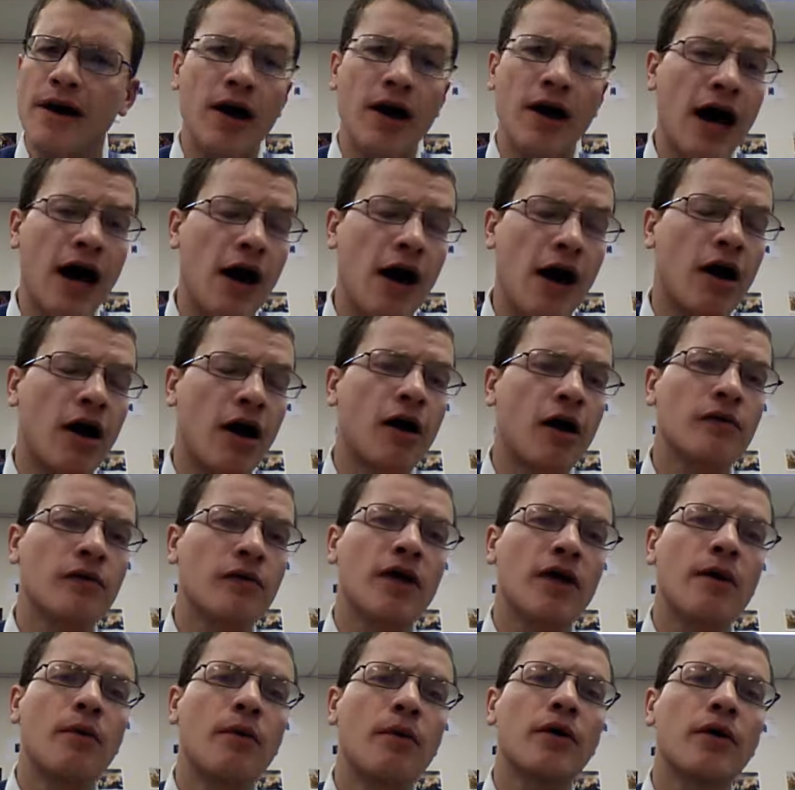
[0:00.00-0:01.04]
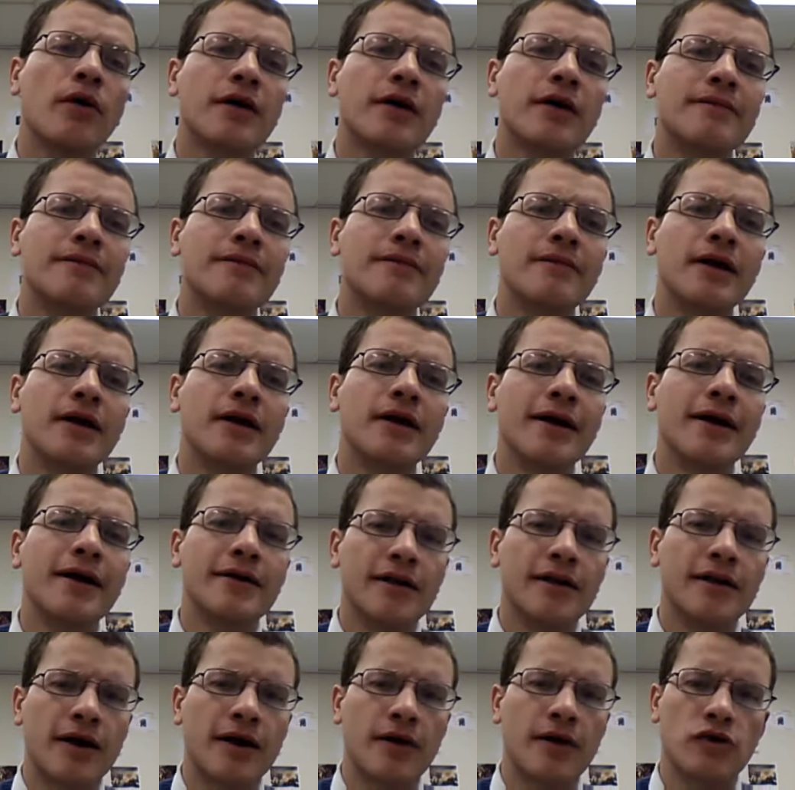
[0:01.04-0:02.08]
how hard they work,
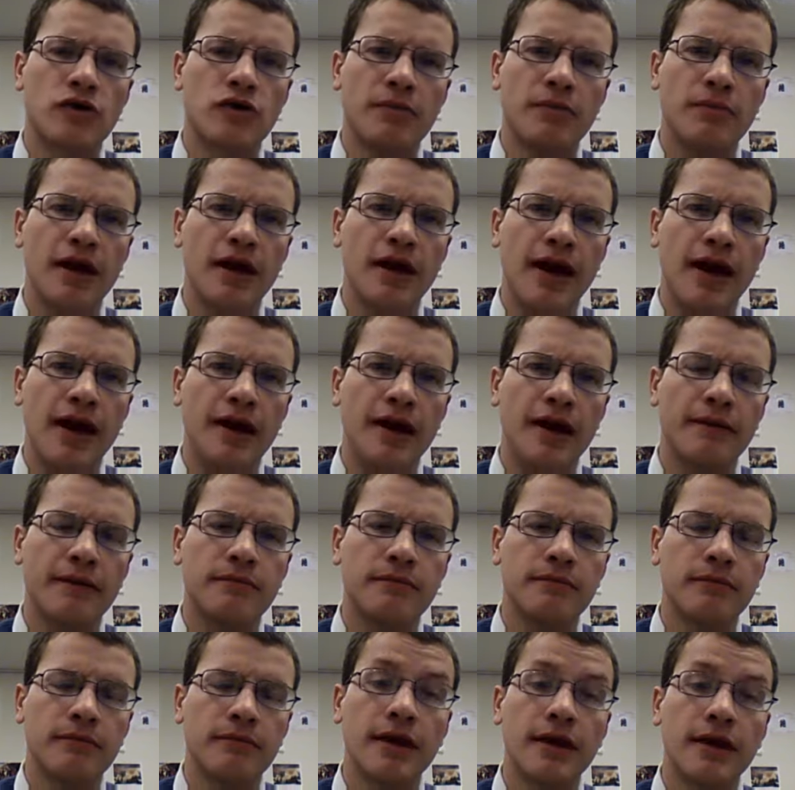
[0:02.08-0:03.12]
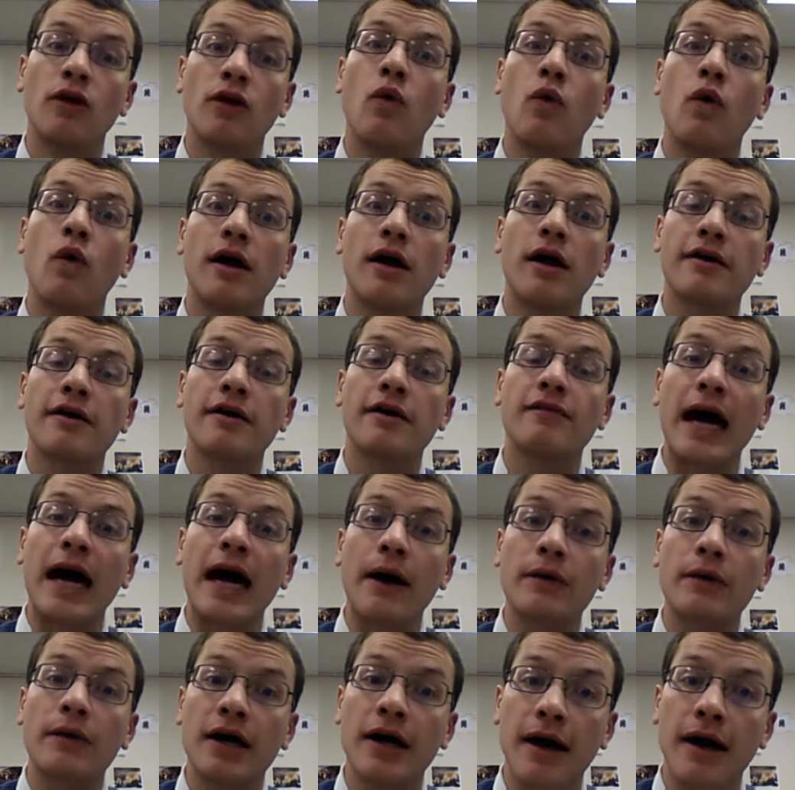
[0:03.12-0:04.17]
that there should be a equality of
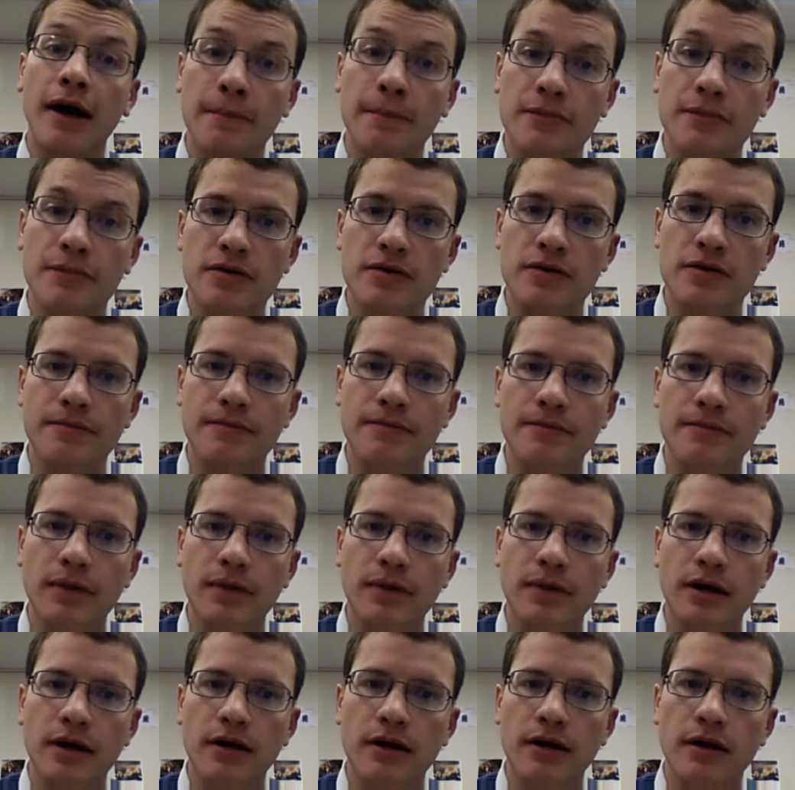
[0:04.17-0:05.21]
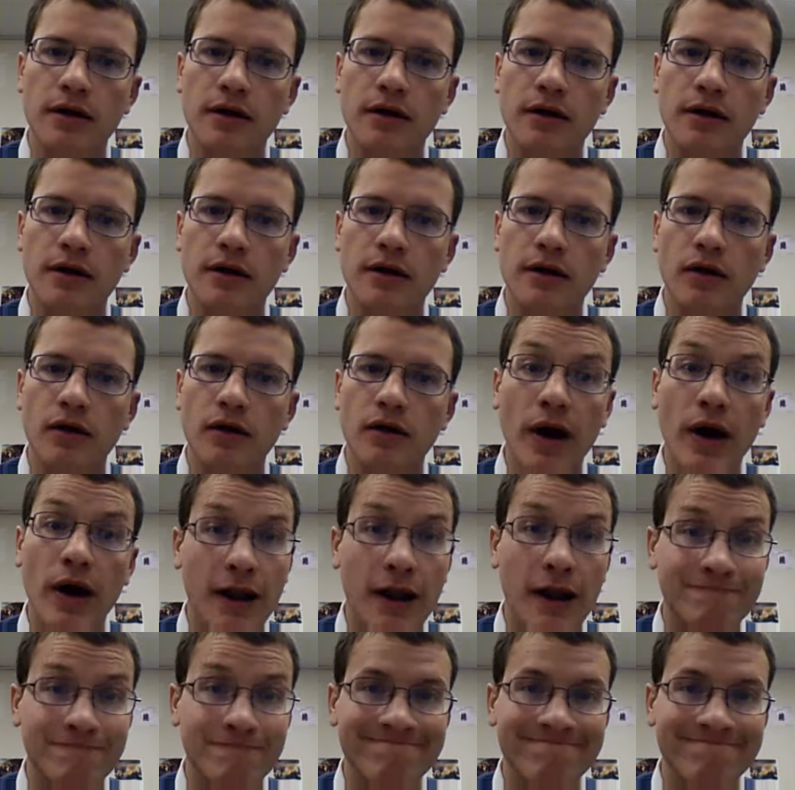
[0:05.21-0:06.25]
outcomes.
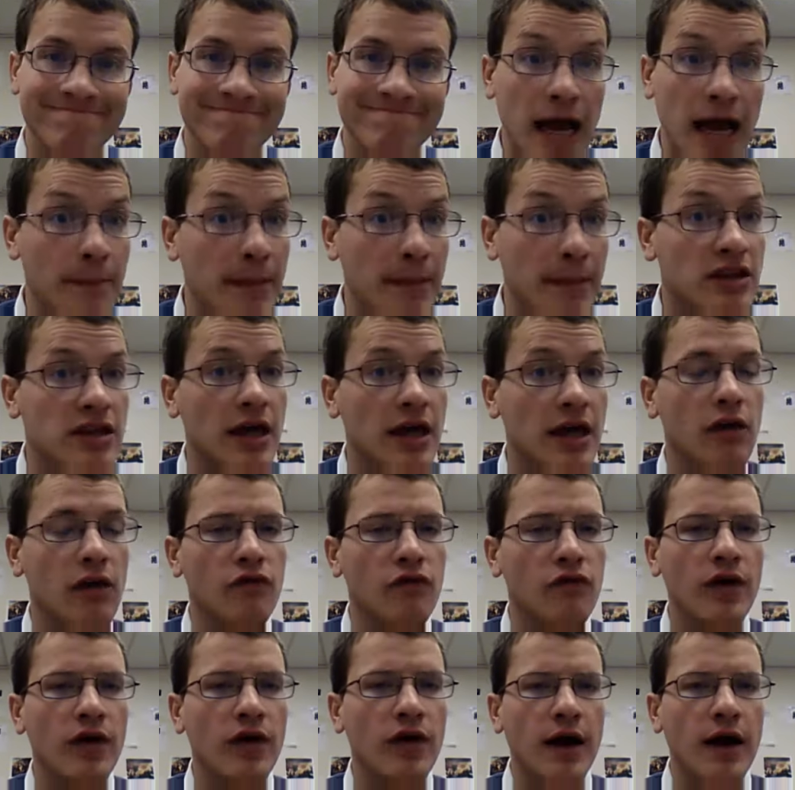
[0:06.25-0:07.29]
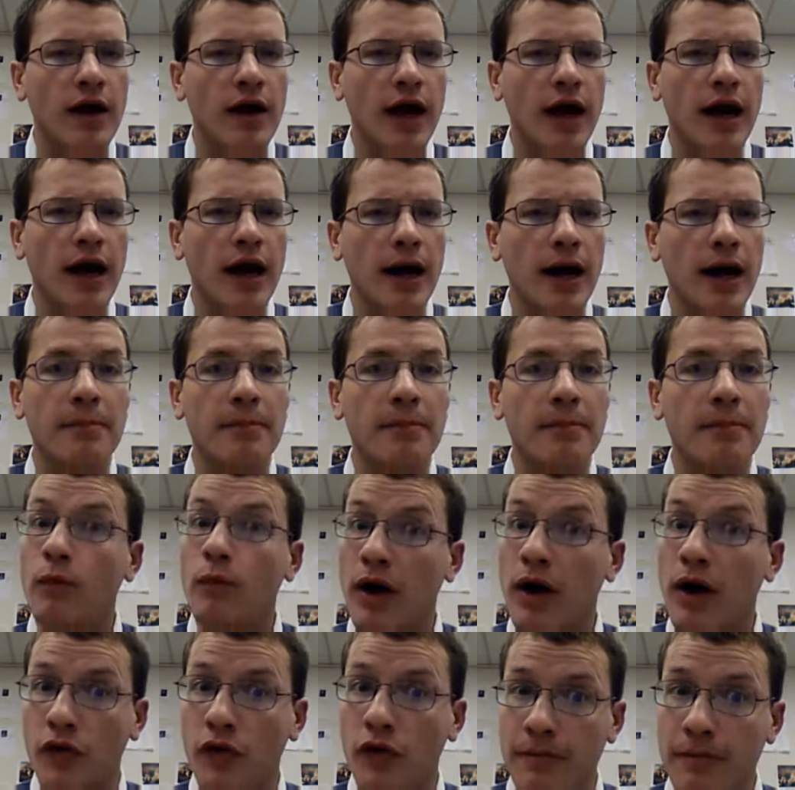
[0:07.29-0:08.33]
Well, I myself, I'm not a
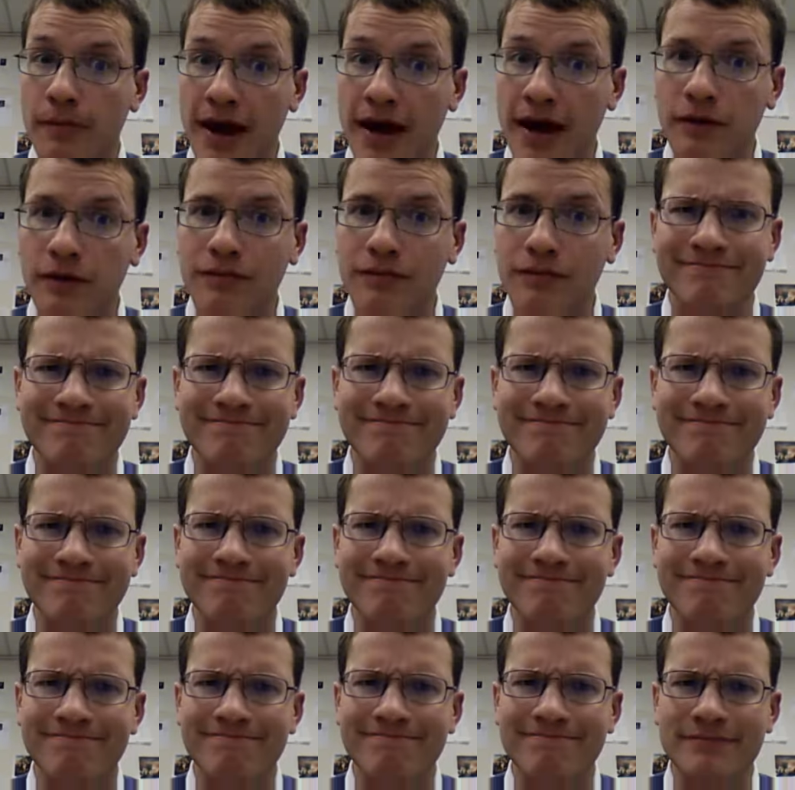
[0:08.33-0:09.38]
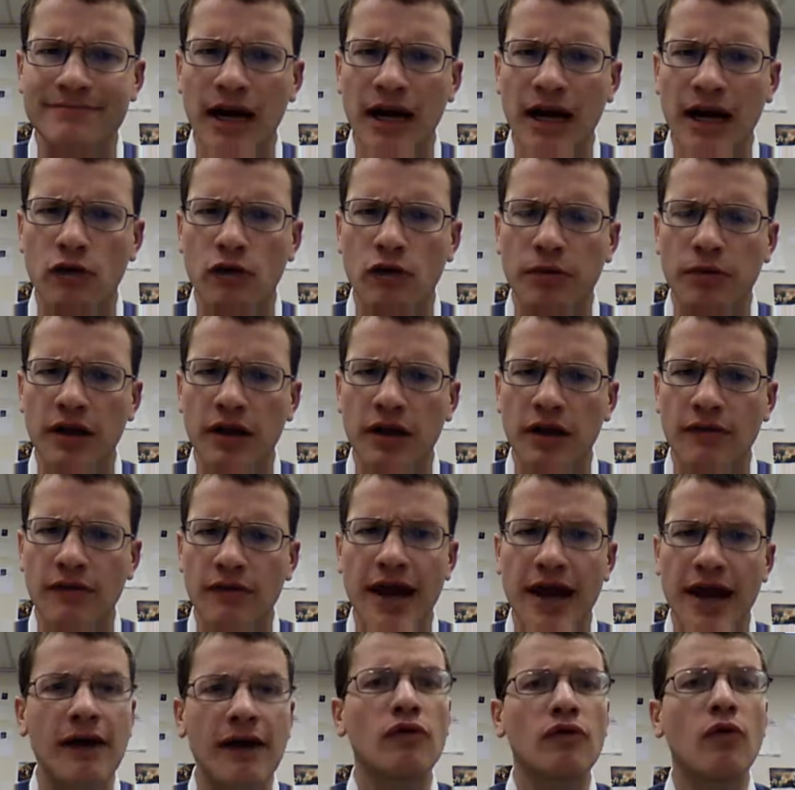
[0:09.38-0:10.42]
wealthy man. I don't believe
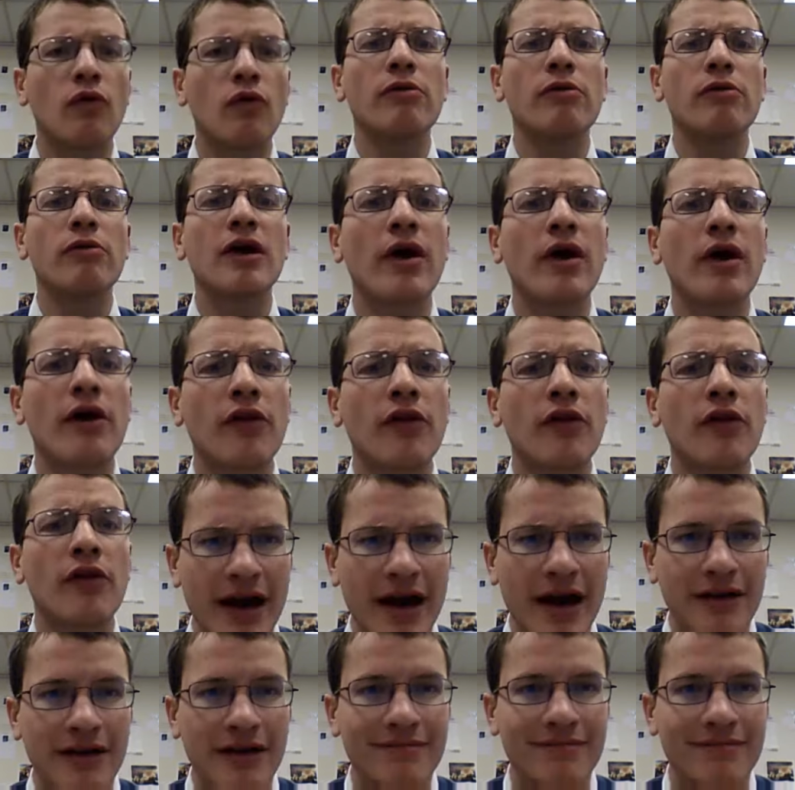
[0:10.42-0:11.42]
I ever will be a wealthy man.